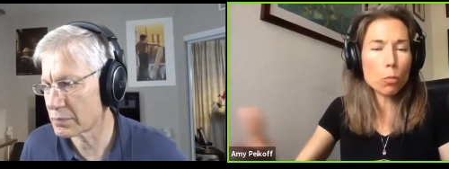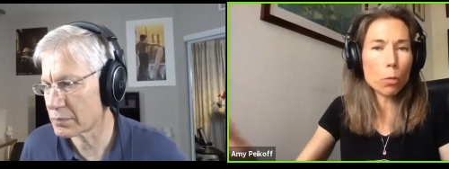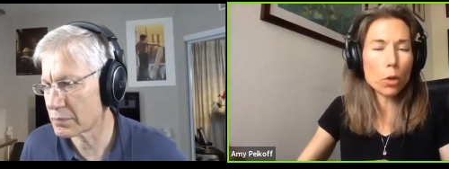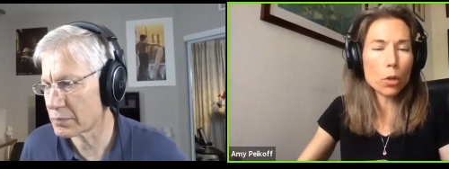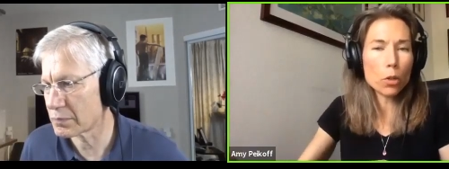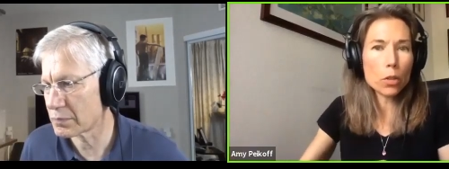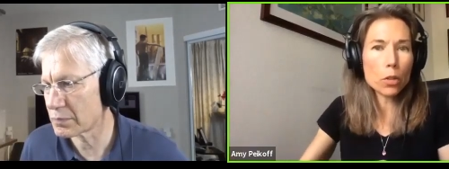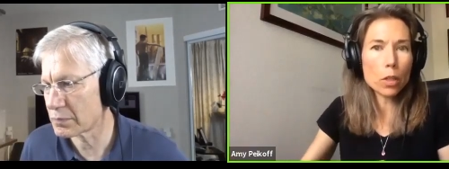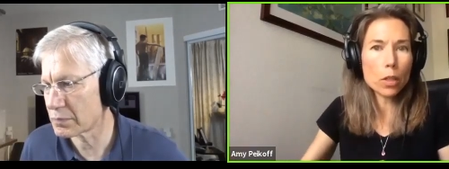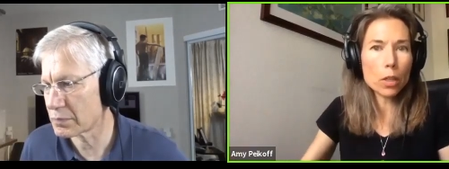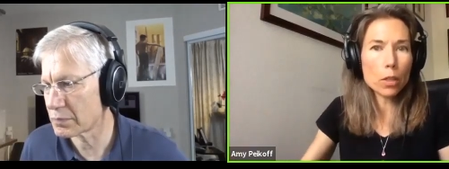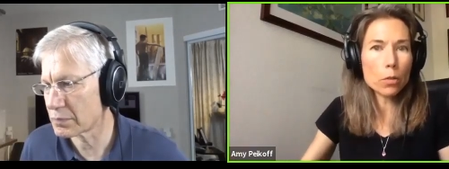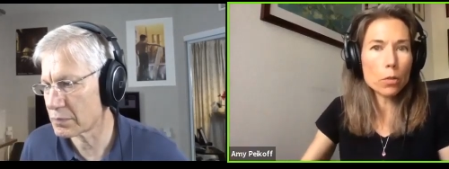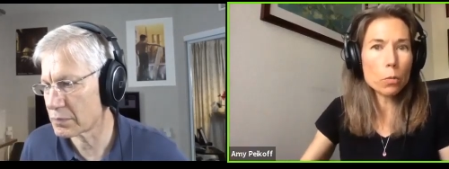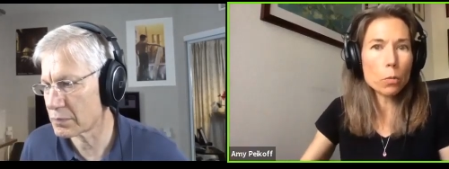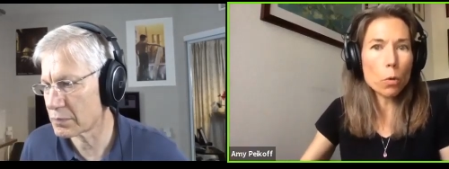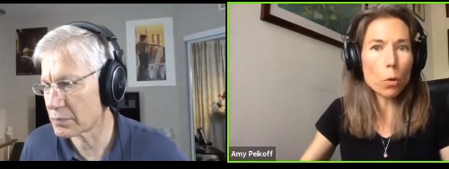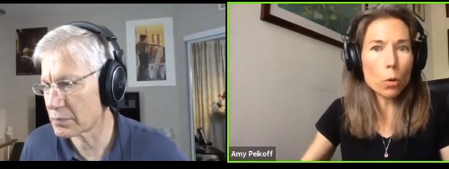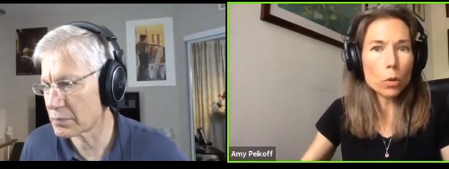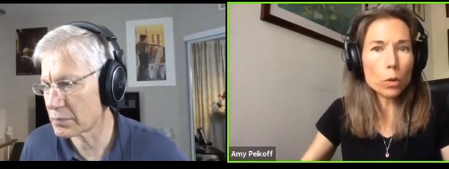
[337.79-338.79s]
Speaker 1: person his
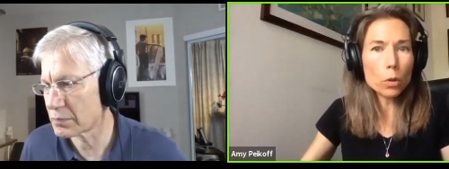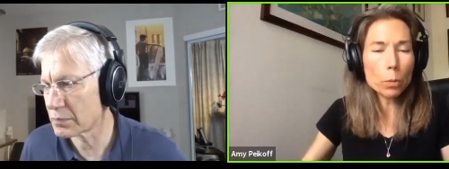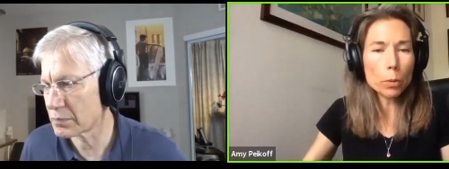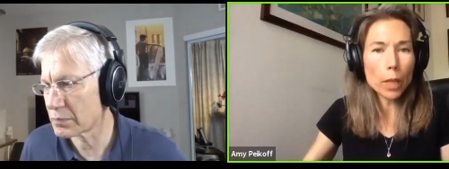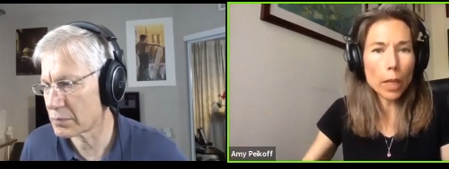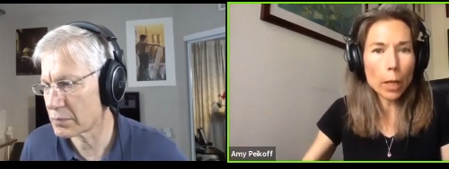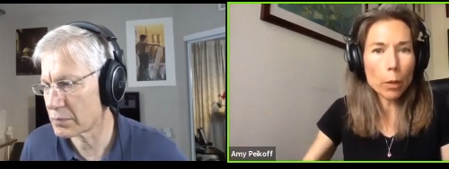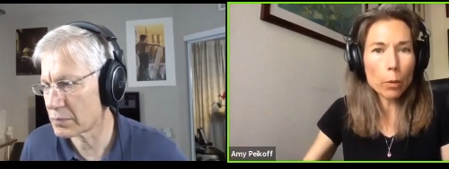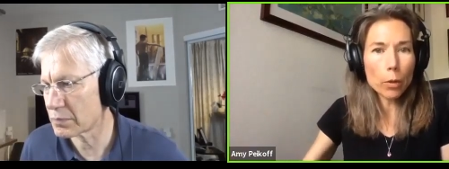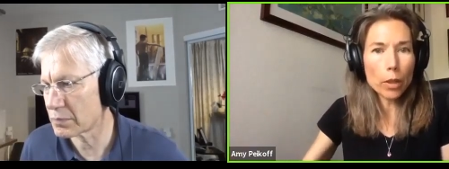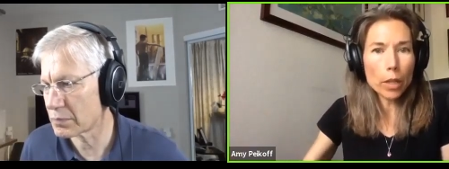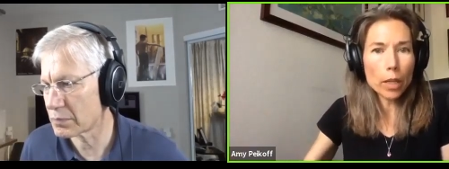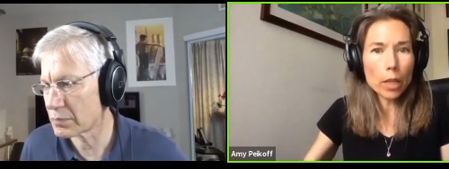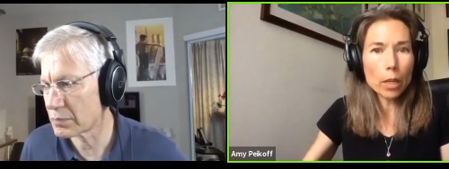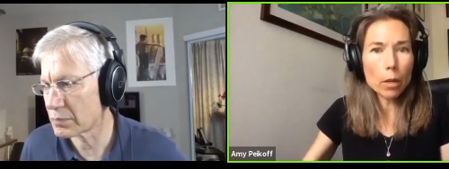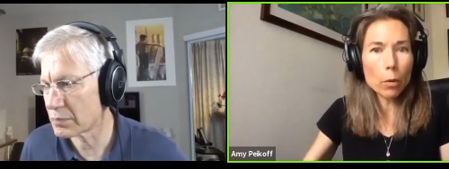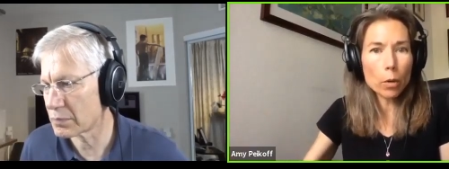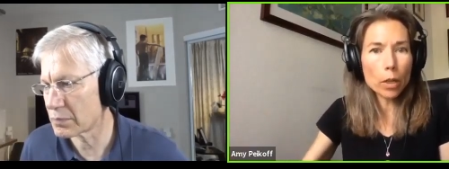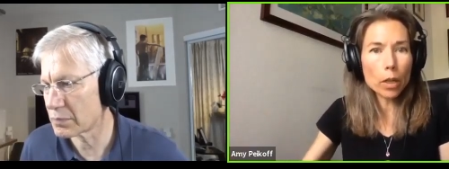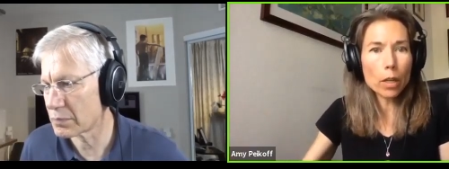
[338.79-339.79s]
role to play within
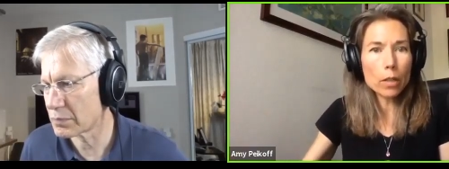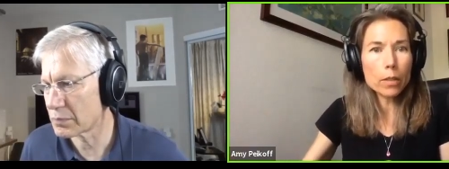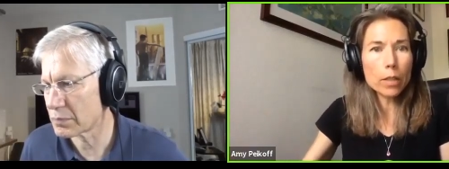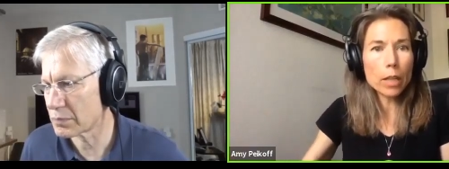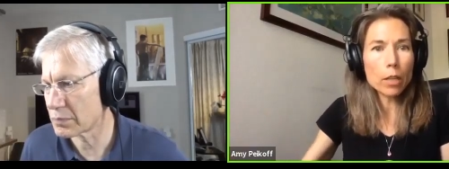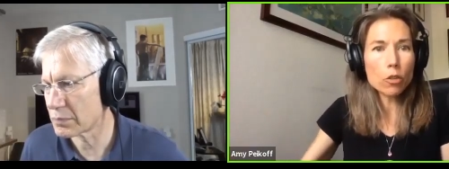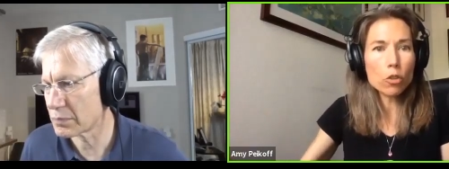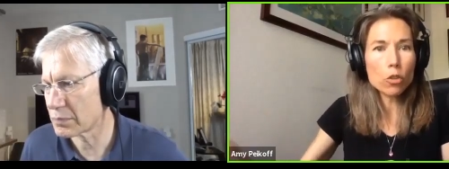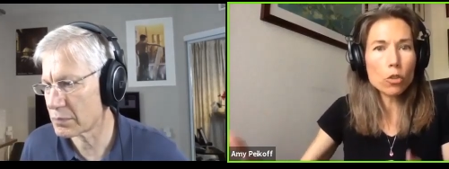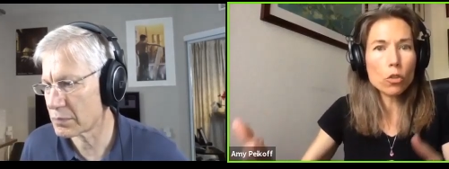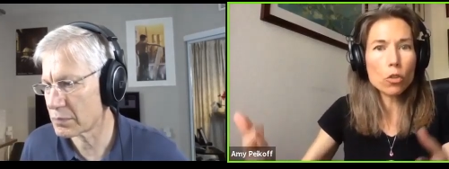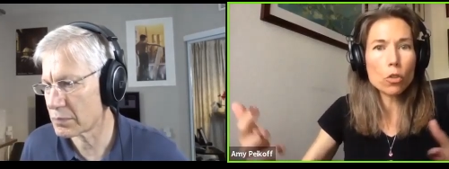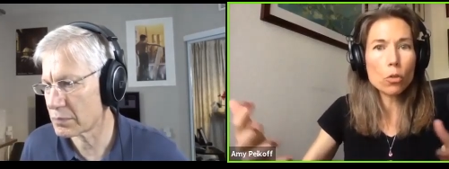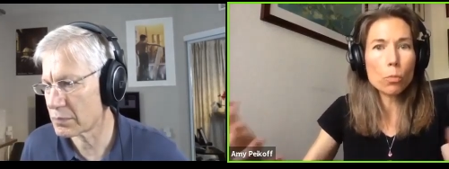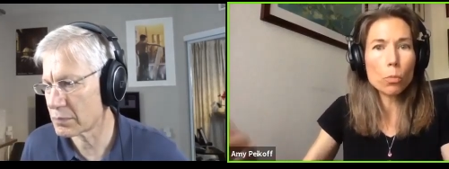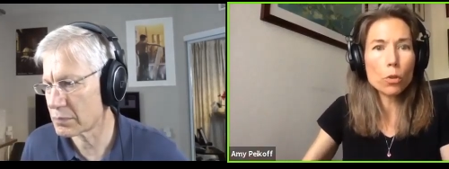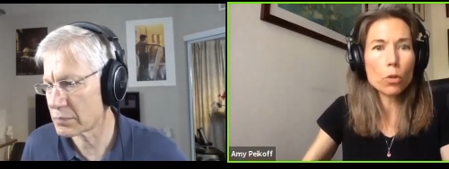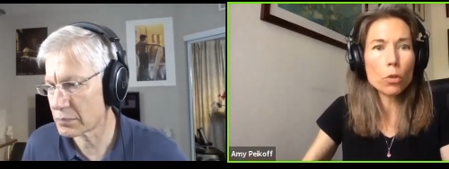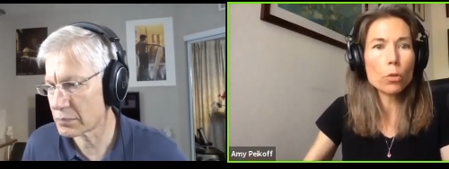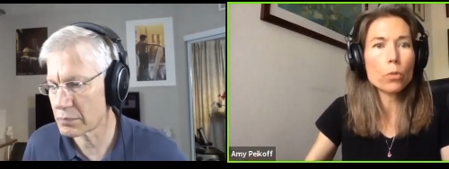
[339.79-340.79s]
an organization to
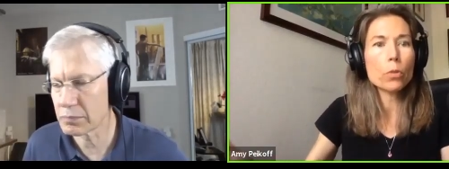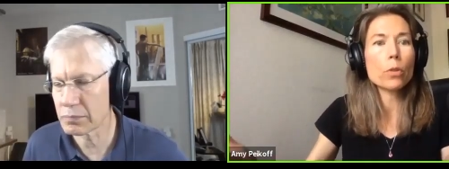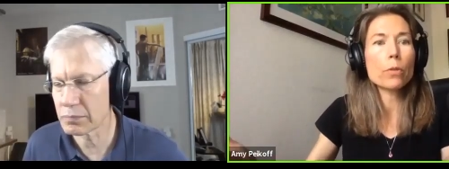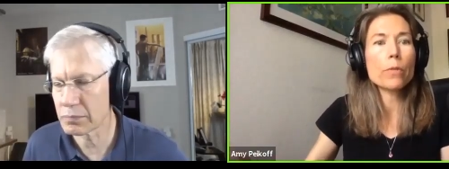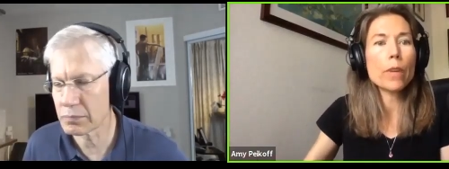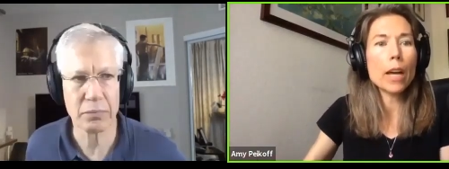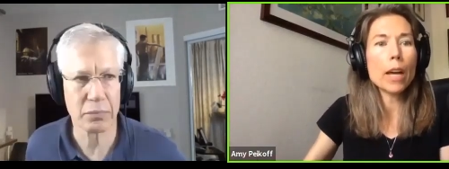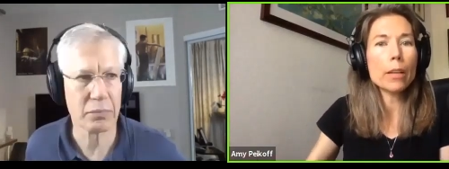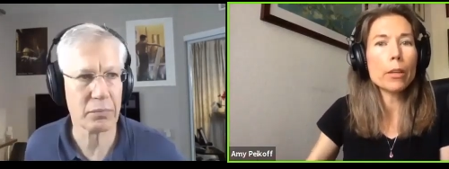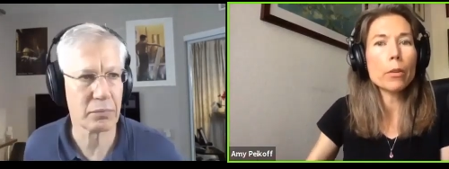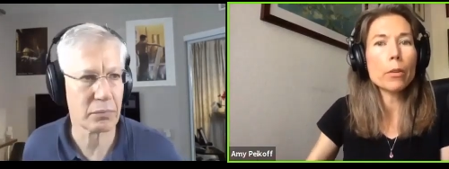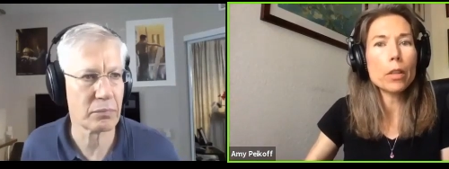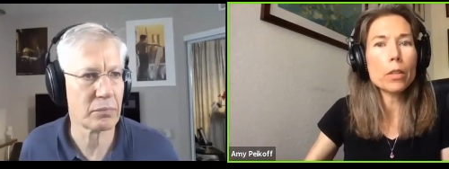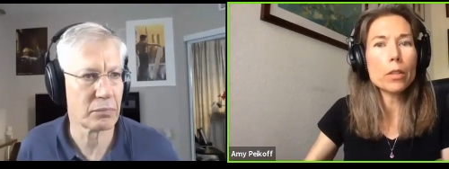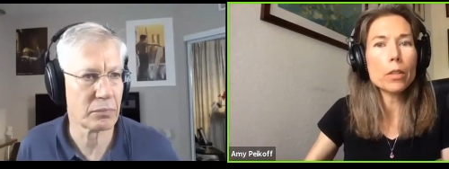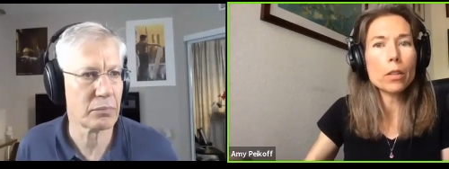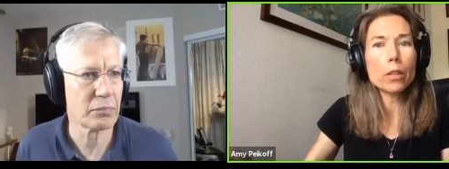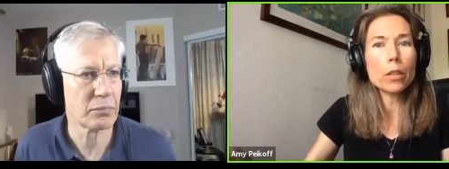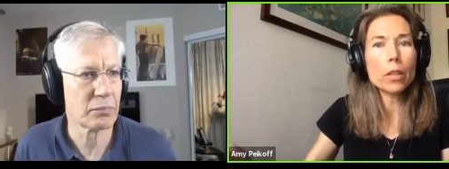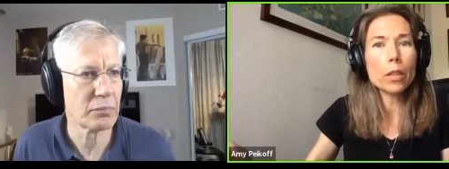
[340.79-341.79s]
produce a value
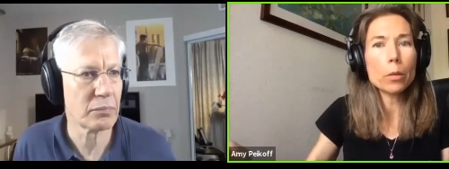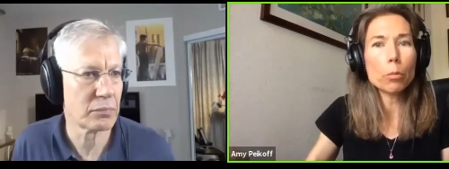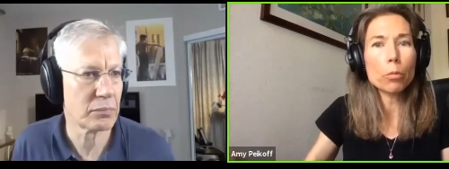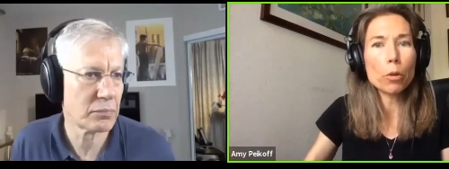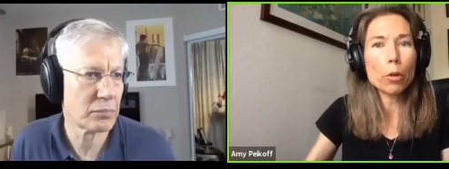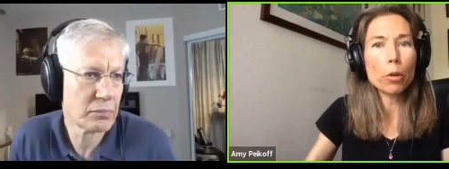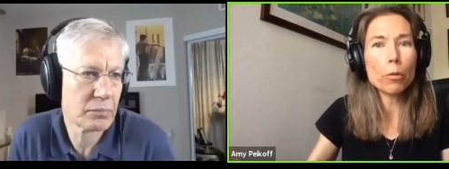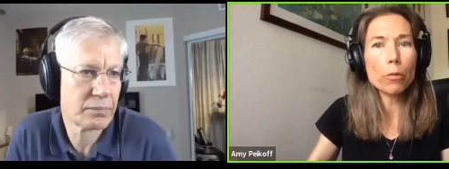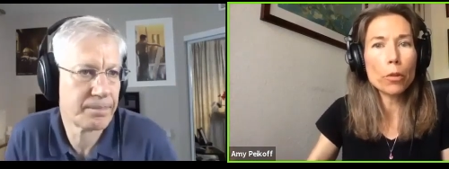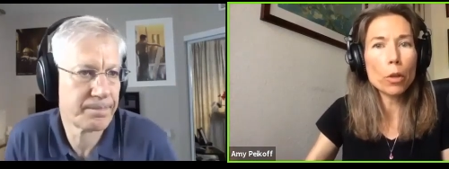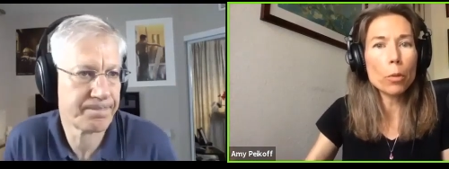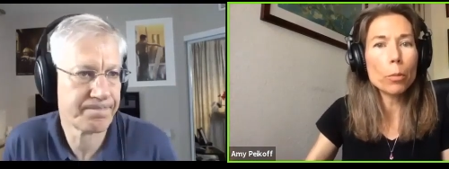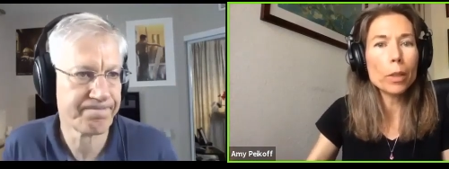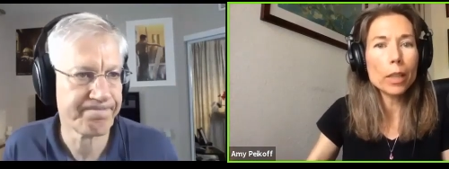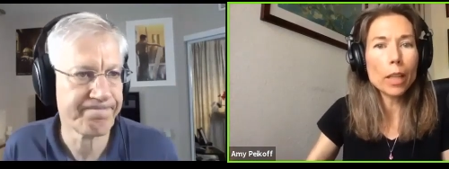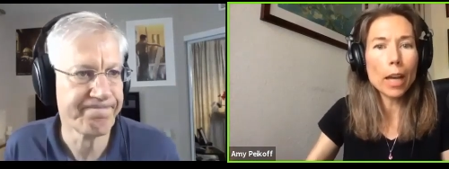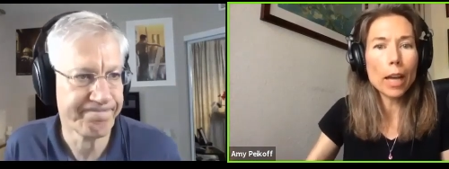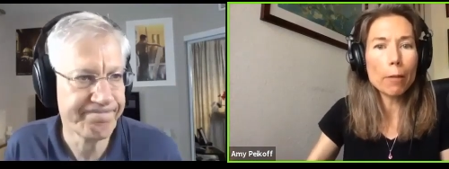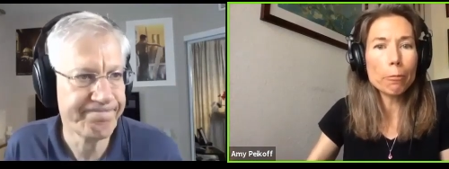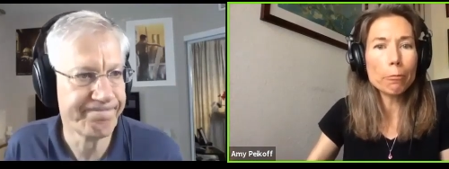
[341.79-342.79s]
that's going to improve human
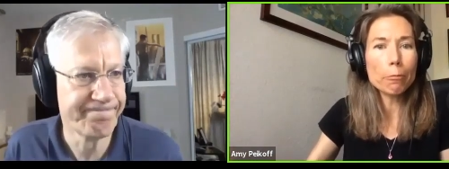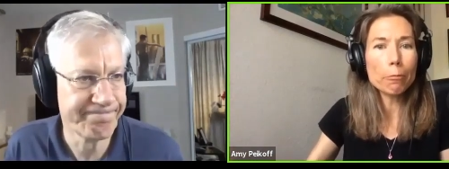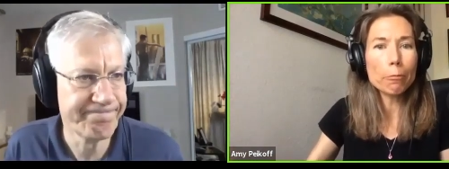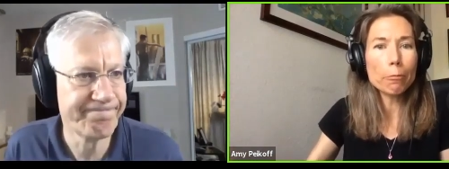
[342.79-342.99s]
life